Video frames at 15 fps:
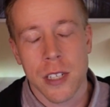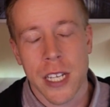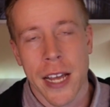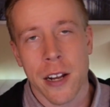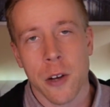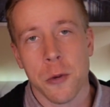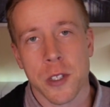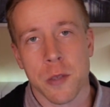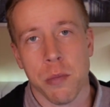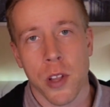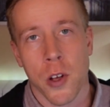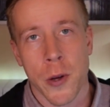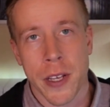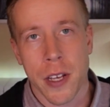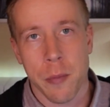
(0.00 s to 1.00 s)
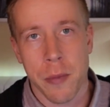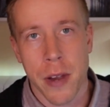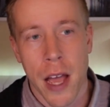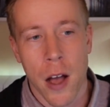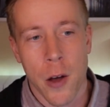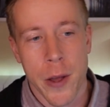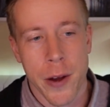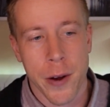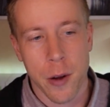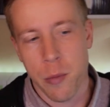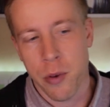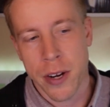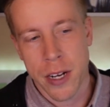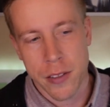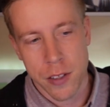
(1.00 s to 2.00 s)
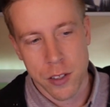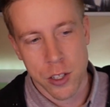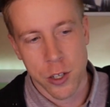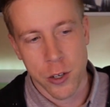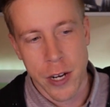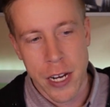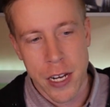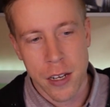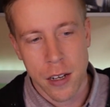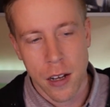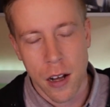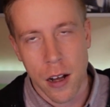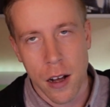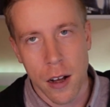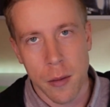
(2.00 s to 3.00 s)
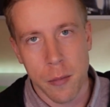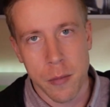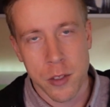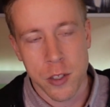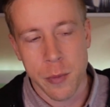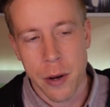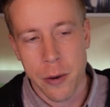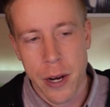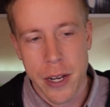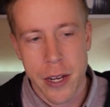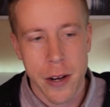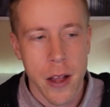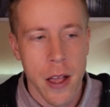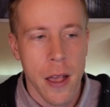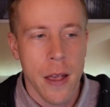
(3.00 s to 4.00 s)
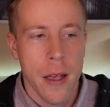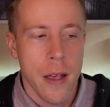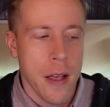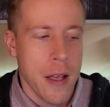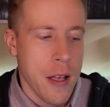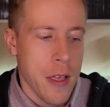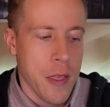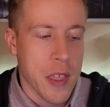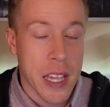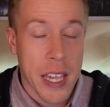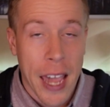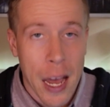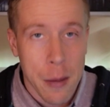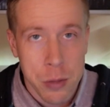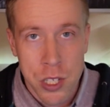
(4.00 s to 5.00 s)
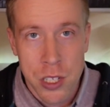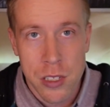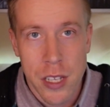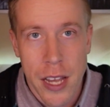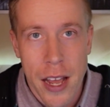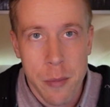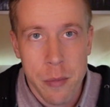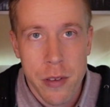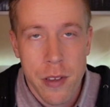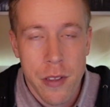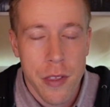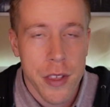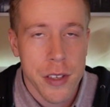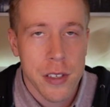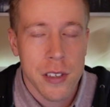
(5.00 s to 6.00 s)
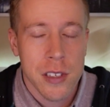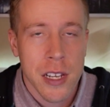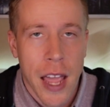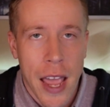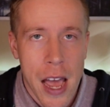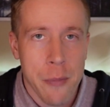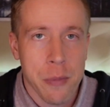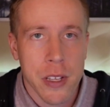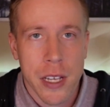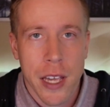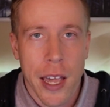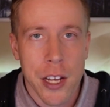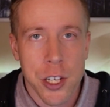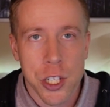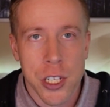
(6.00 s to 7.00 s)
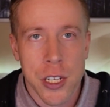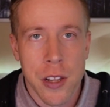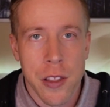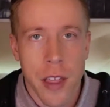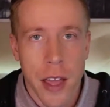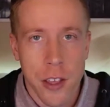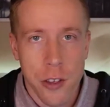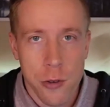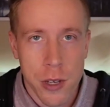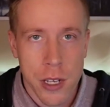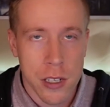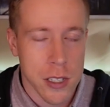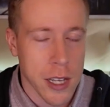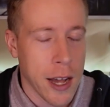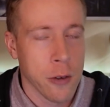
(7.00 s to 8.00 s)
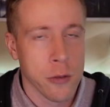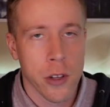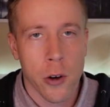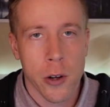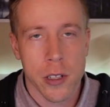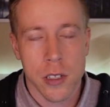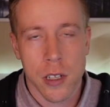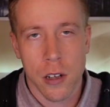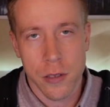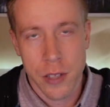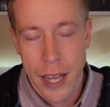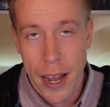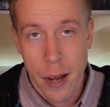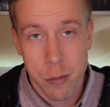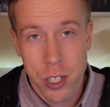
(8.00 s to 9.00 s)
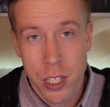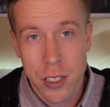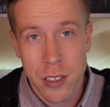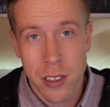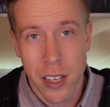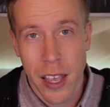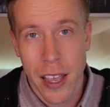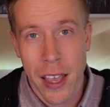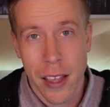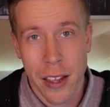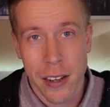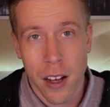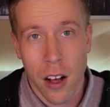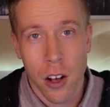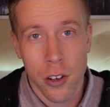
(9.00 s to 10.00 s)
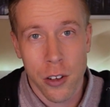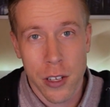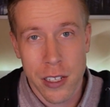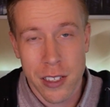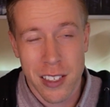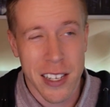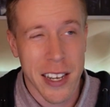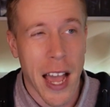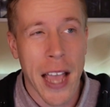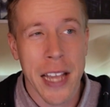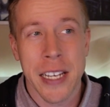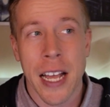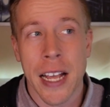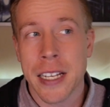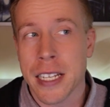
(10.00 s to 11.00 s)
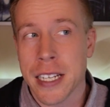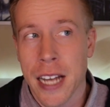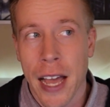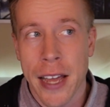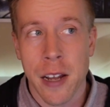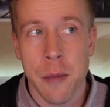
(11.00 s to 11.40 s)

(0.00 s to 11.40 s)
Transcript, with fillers: kind of what's blowing up now here, I'll bring on the screen um, to my right here, the Captions app. This is an application that you can download. It's called Captions, and all it's 9.99 a